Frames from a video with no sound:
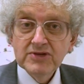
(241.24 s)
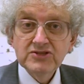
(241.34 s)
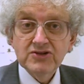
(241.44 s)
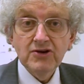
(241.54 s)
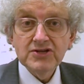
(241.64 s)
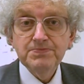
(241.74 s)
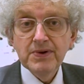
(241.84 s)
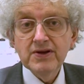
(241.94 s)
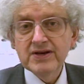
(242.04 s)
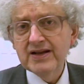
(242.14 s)
starts
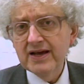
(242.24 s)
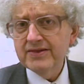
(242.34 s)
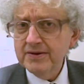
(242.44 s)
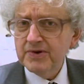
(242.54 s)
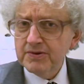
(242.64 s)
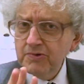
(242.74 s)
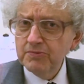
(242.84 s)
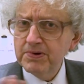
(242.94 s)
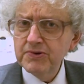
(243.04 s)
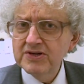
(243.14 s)
burning, I think, with a more
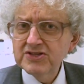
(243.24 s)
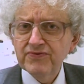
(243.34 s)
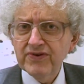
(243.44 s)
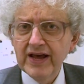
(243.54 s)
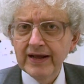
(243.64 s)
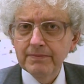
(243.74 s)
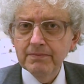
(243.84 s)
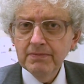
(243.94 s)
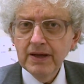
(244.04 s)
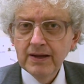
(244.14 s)
bluish
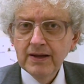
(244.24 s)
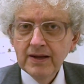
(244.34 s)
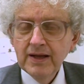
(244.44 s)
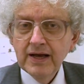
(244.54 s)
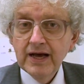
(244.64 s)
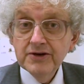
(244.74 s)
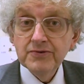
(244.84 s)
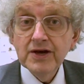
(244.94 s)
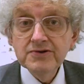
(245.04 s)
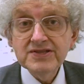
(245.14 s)
flame, and
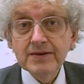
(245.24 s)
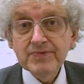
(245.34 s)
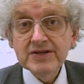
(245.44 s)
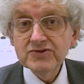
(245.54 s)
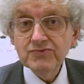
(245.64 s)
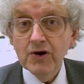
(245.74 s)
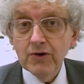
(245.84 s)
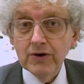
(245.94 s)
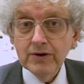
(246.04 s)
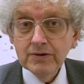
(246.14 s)
you know something's
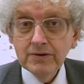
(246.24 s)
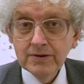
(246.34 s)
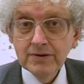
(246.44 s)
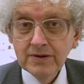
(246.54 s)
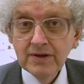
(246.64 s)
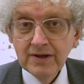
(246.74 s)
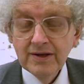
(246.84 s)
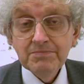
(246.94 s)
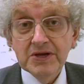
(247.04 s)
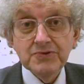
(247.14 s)
wrong,
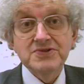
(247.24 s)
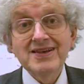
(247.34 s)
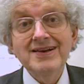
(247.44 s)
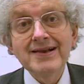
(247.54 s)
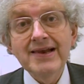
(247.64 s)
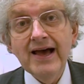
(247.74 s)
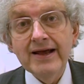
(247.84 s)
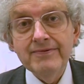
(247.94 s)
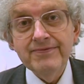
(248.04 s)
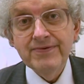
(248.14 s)
but you're still
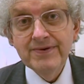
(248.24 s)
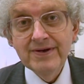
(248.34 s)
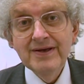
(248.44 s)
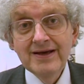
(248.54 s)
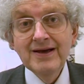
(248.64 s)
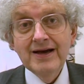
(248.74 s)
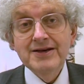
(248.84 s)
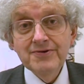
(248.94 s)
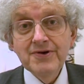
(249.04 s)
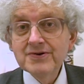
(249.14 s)
alive,
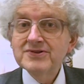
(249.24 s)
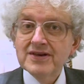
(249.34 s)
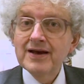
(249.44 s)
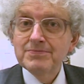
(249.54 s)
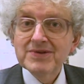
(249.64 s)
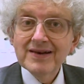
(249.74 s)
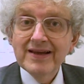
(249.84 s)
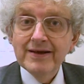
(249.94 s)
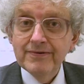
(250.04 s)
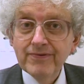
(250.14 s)
and you know it's time to
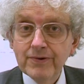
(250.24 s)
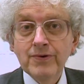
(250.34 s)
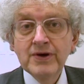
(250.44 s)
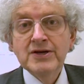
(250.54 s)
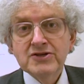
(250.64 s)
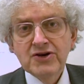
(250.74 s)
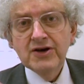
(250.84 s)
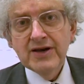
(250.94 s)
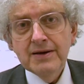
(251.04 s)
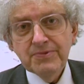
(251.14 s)
leave or
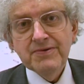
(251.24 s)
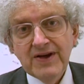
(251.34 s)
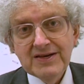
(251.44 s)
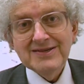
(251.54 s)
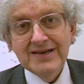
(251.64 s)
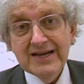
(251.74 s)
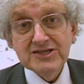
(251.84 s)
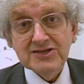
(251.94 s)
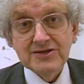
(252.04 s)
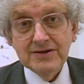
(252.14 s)
turn up the
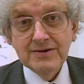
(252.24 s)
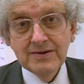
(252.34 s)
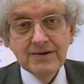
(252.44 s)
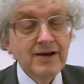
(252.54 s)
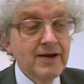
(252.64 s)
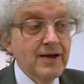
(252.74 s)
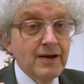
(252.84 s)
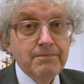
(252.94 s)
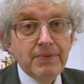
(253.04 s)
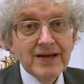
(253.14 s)
ventilation.
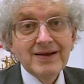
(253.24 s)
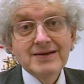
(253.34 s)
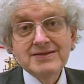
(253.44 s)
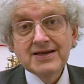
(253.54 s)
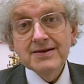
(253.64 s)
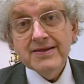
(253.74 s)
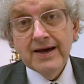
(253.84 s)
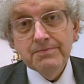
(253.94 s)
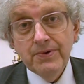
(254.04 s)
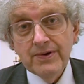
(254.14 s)
But until
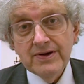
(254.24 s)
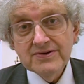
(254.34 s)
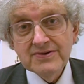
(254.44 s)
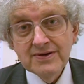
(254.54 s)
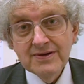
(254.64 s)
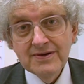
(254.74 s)
that point,